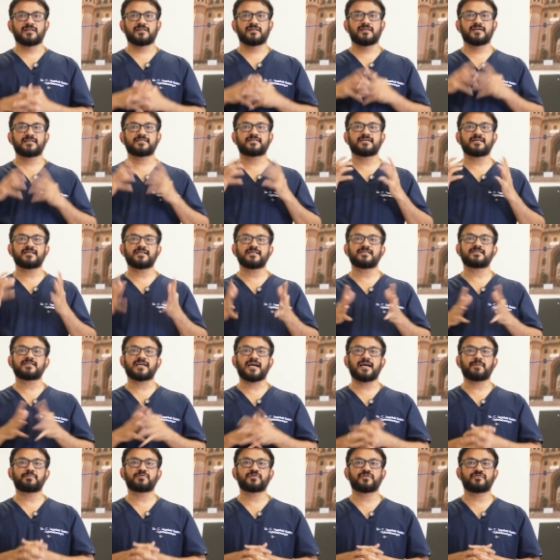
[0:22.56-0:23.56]
There are certain
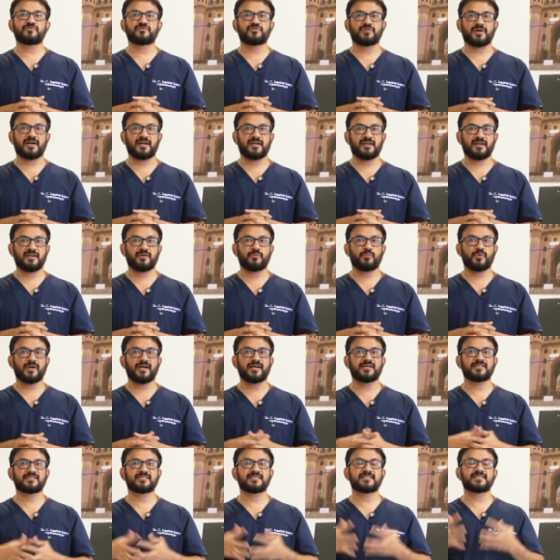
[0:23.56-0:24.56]
types of dry eye
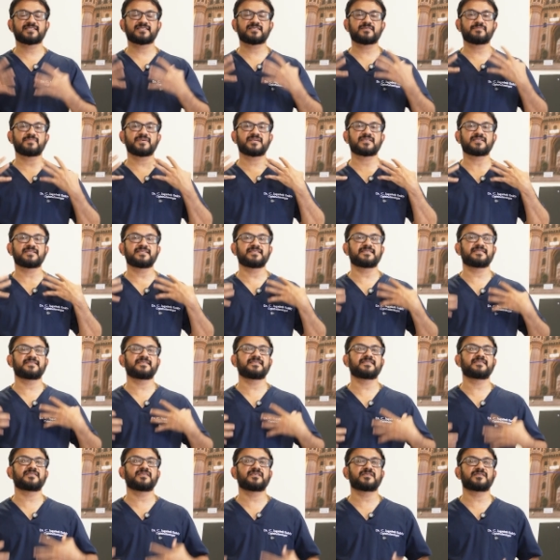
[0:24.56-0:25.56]
where systemic
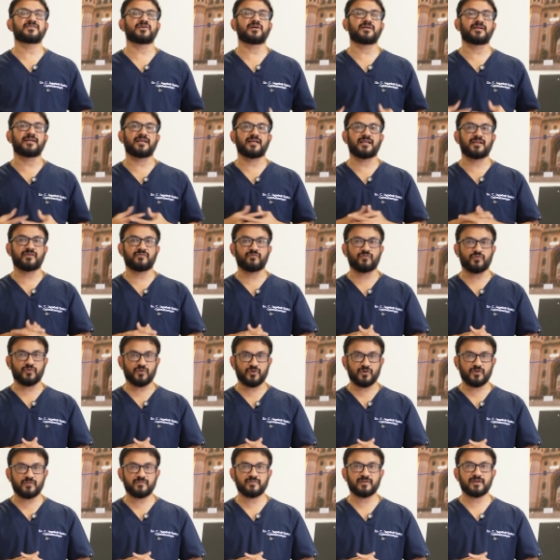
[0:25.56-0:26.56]
diseases are
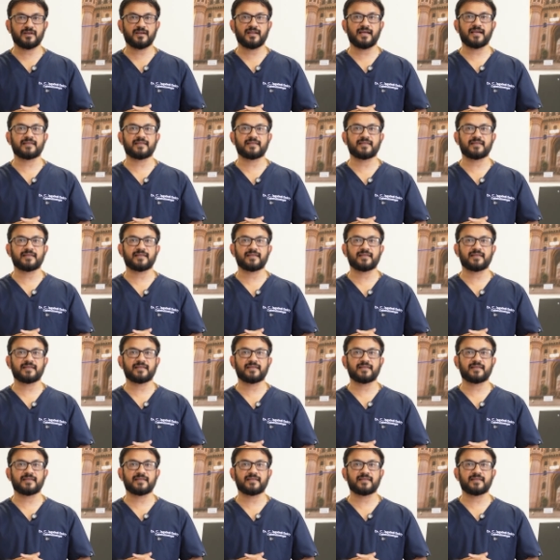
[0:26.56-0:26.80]
involved,